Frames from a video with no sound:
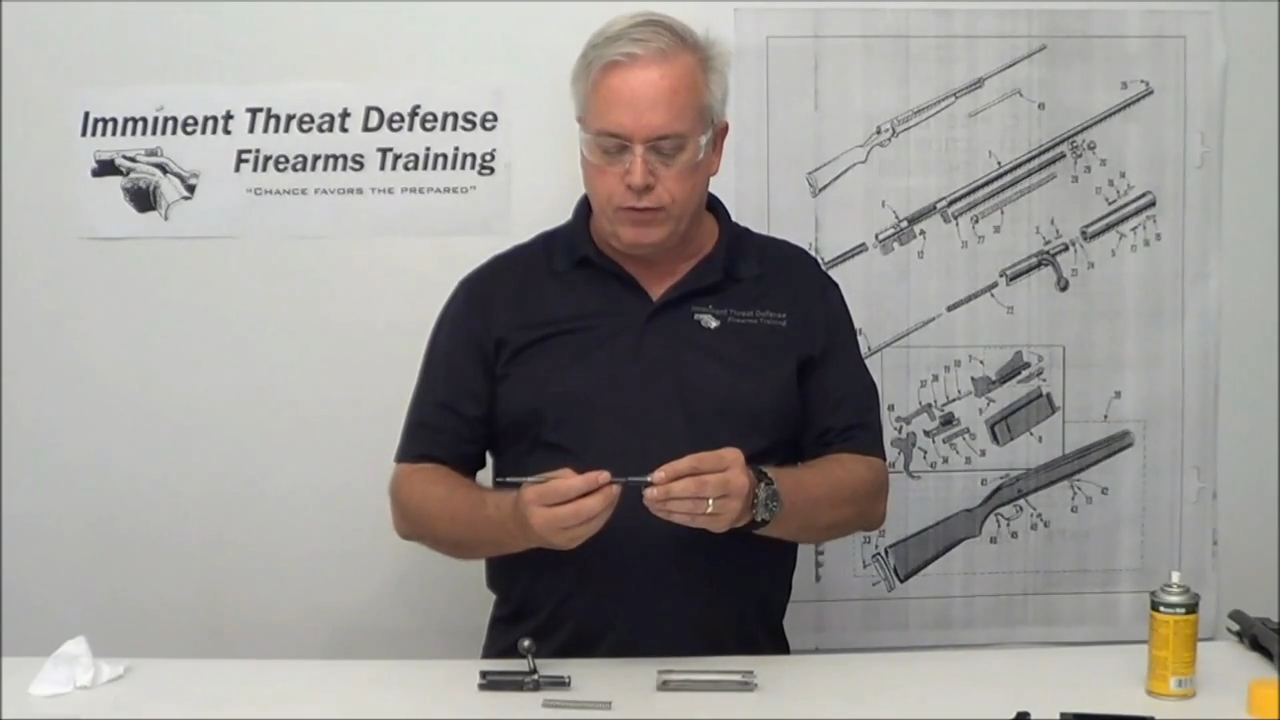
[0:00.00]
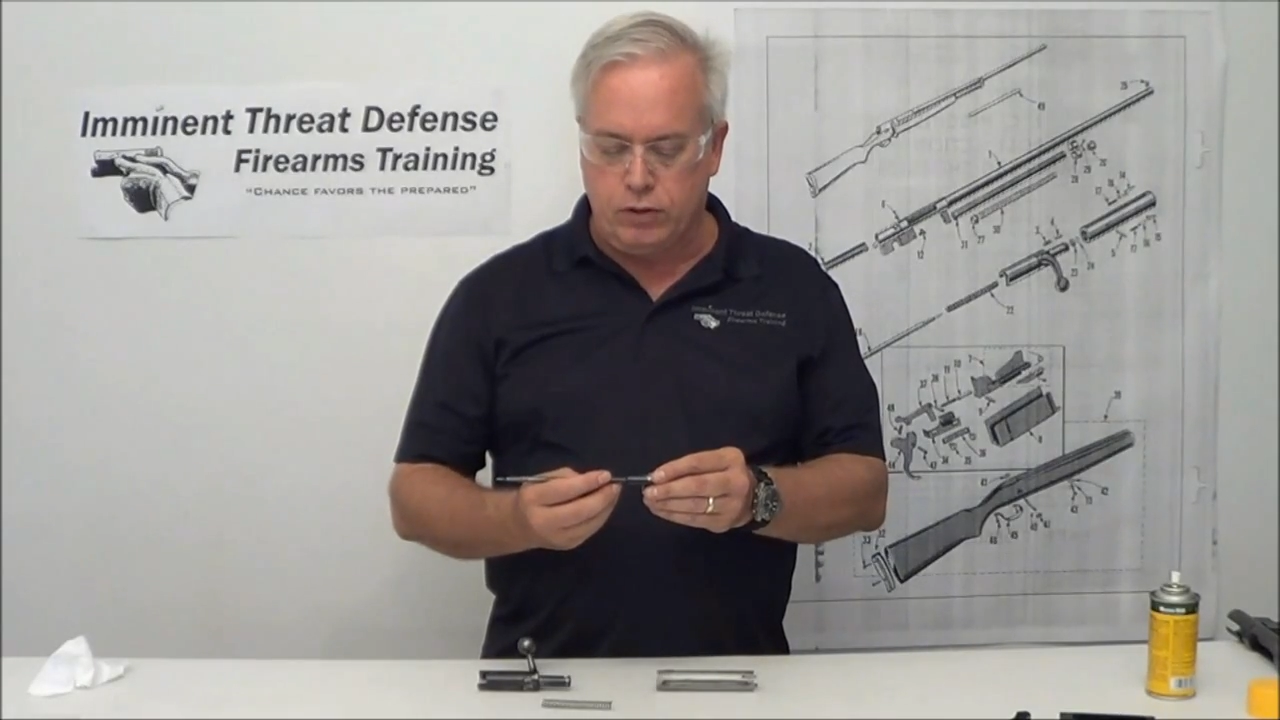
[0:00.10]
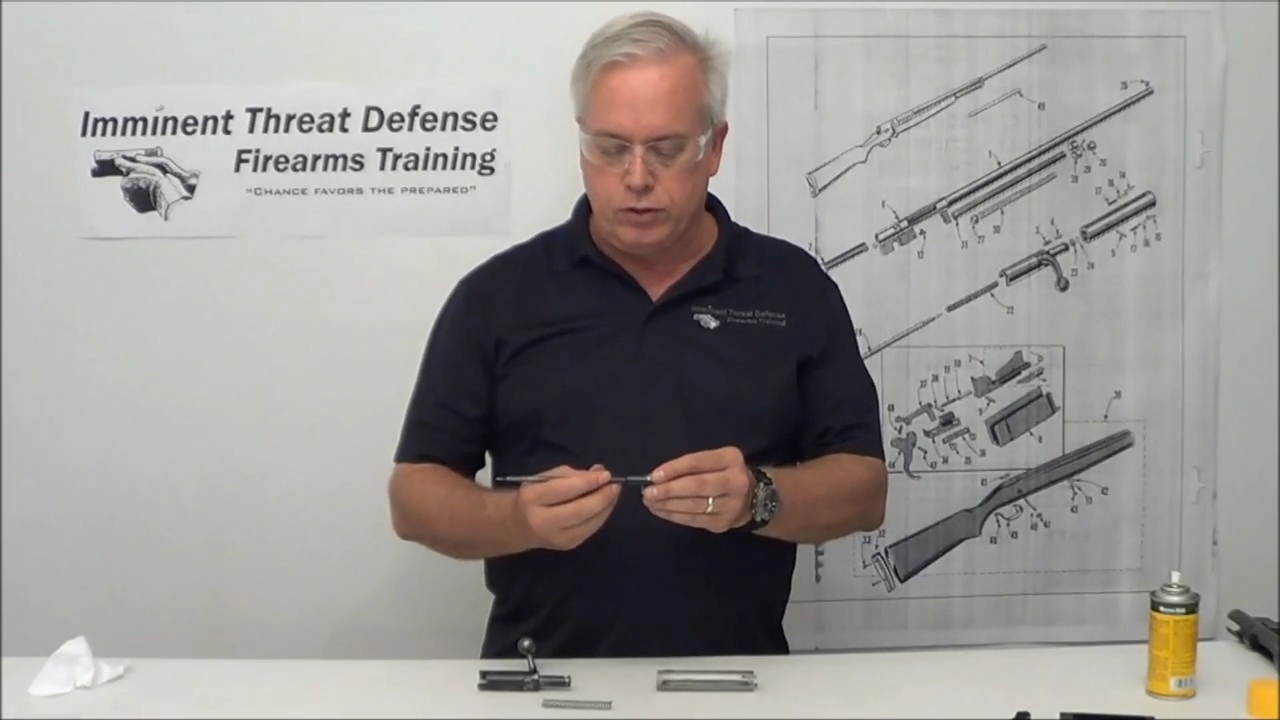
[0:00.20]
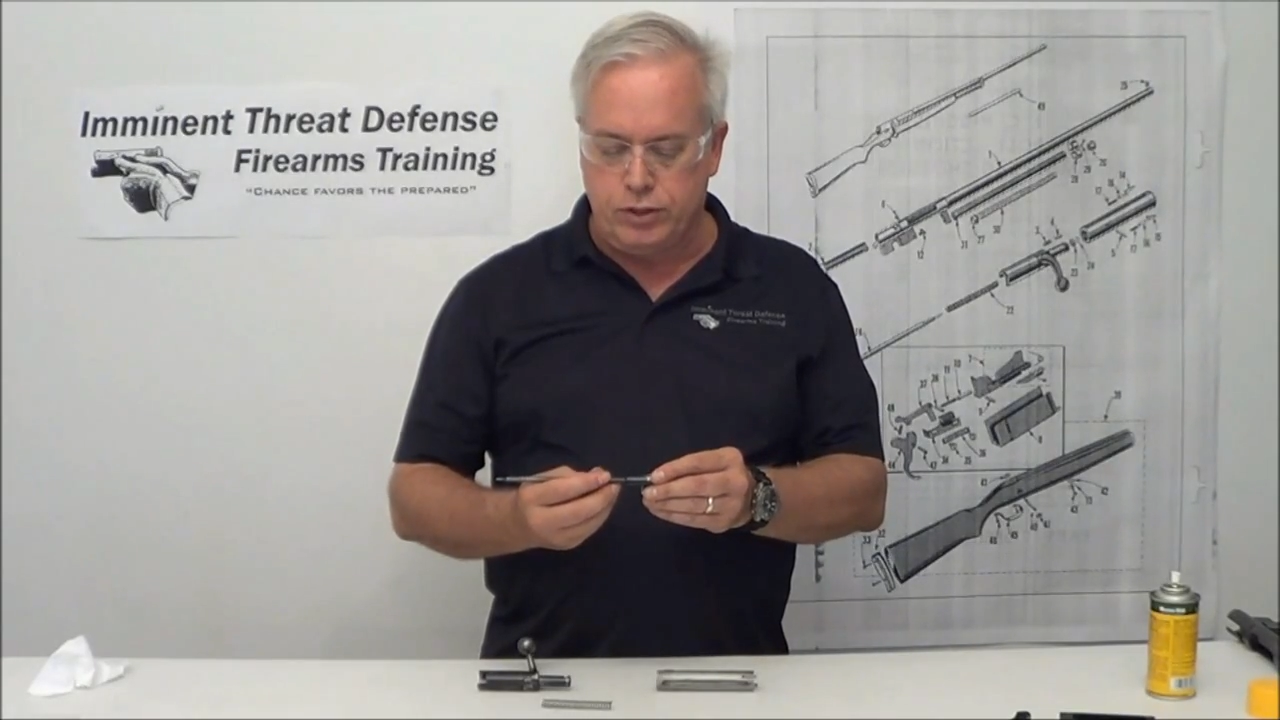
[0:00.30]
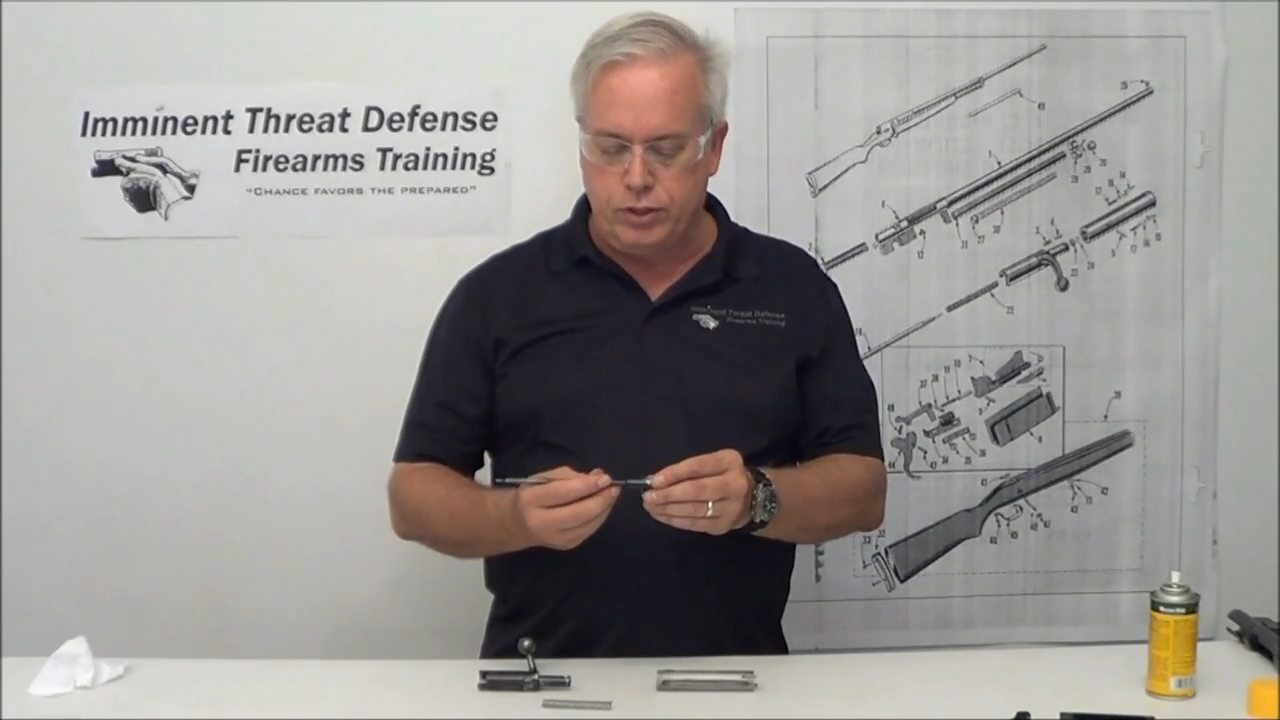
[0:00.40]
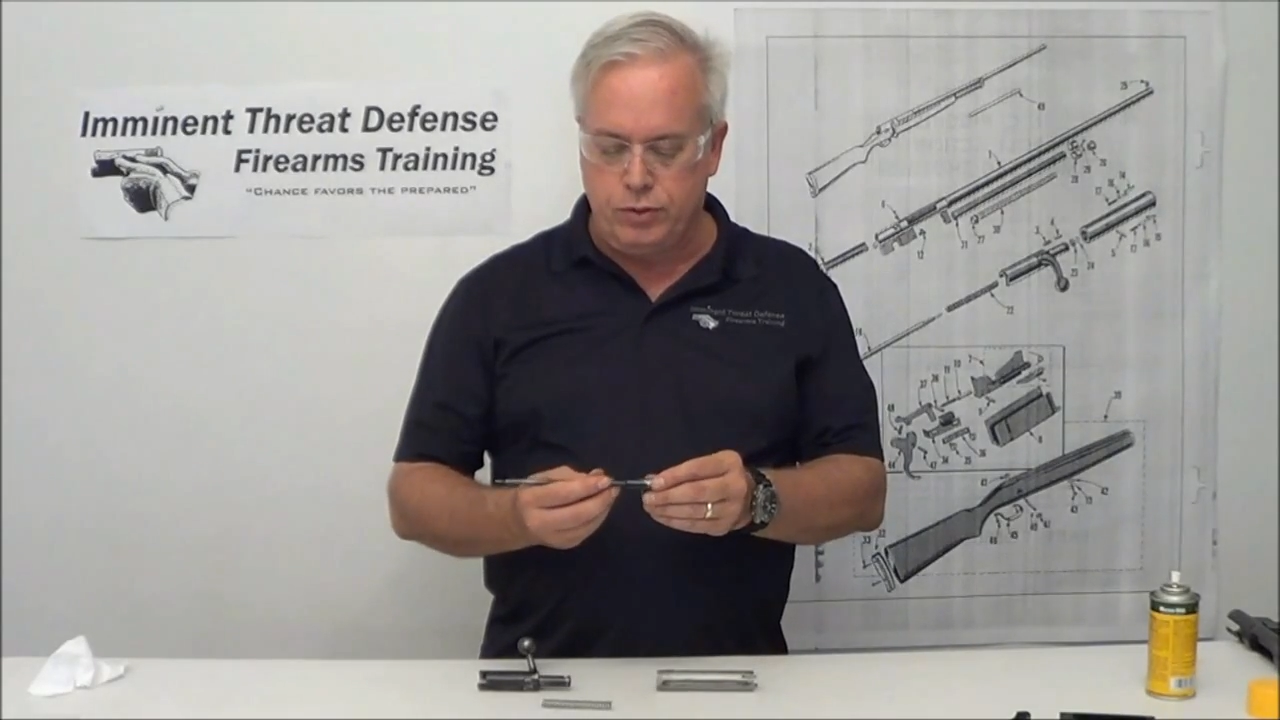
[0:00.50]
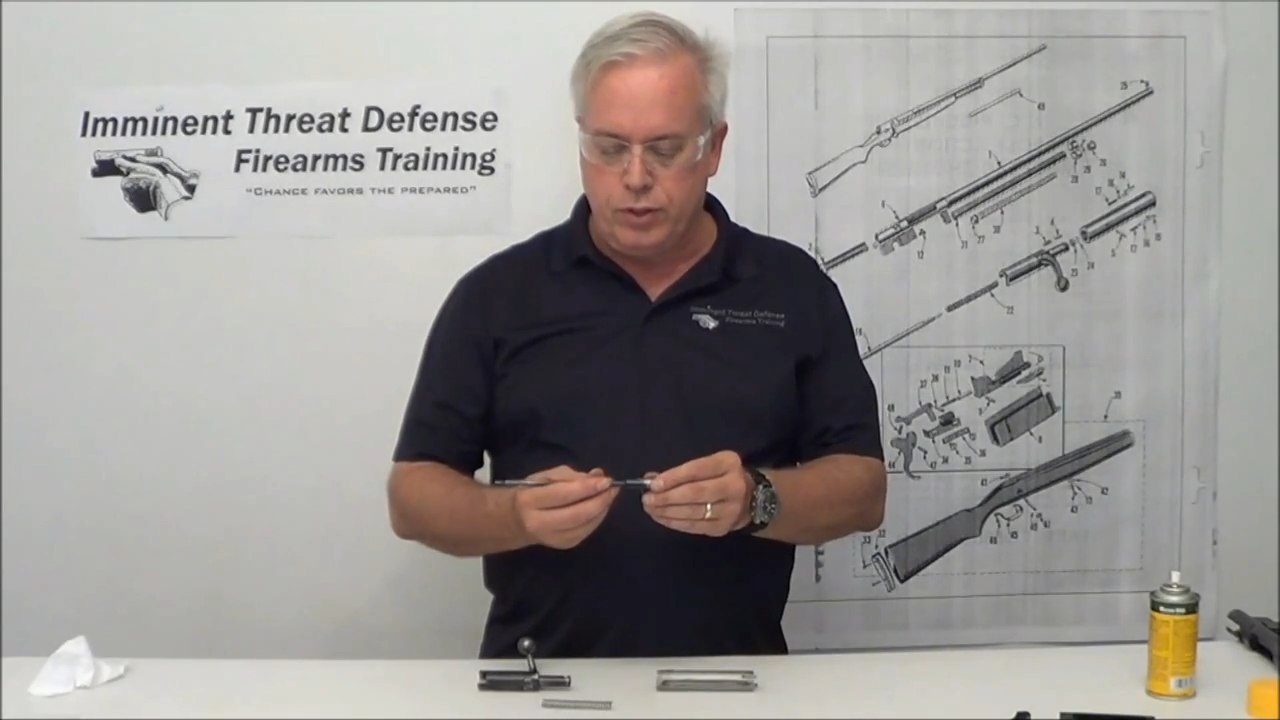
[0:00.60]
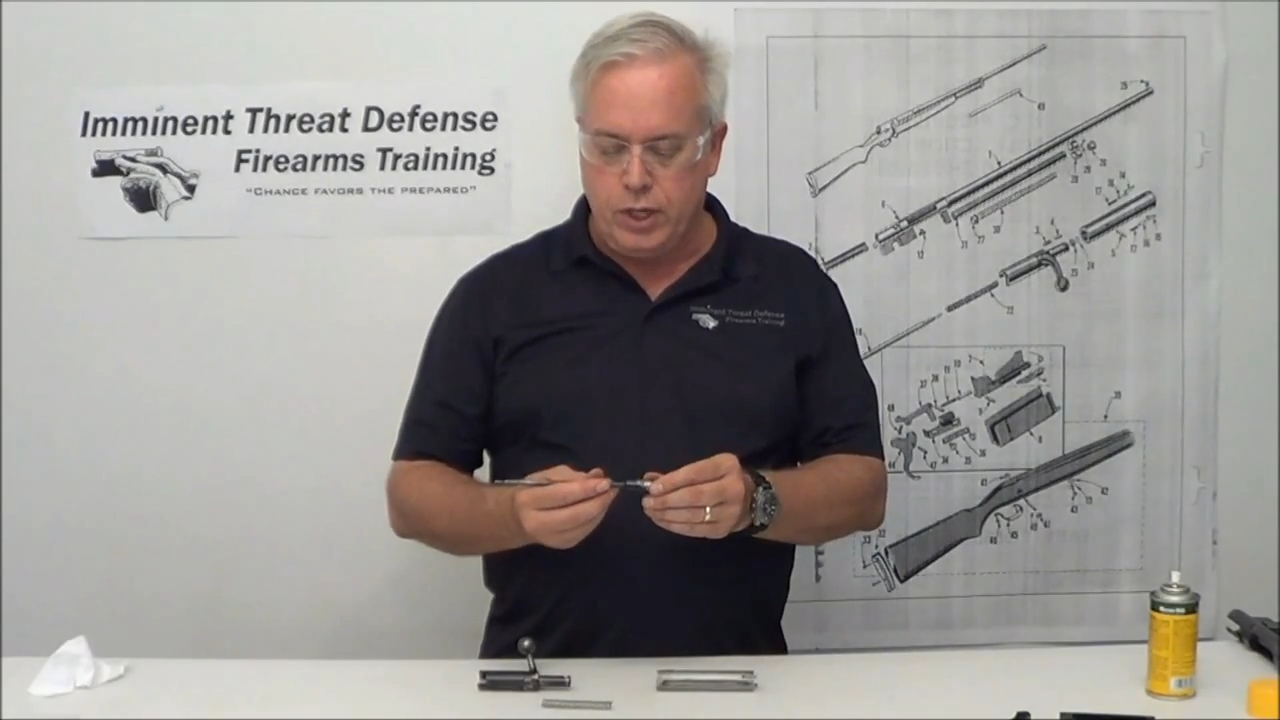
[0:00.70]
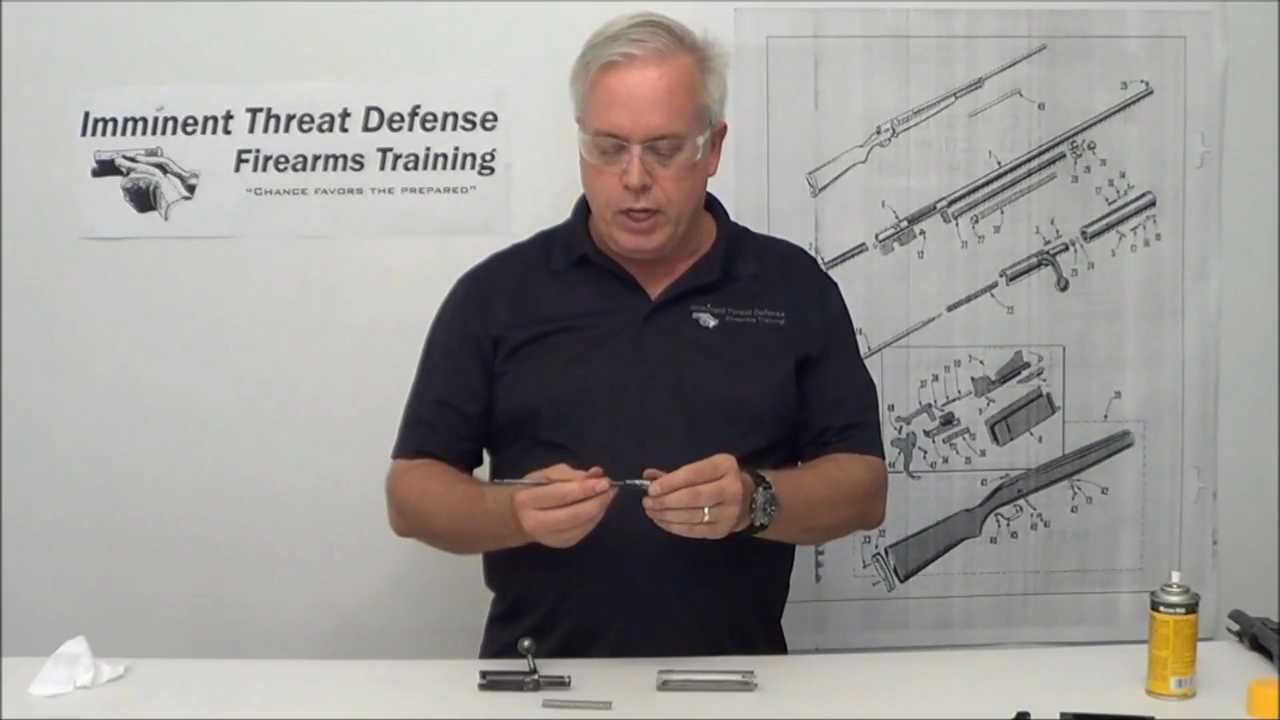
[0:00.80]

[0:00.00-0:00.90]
difficult to do,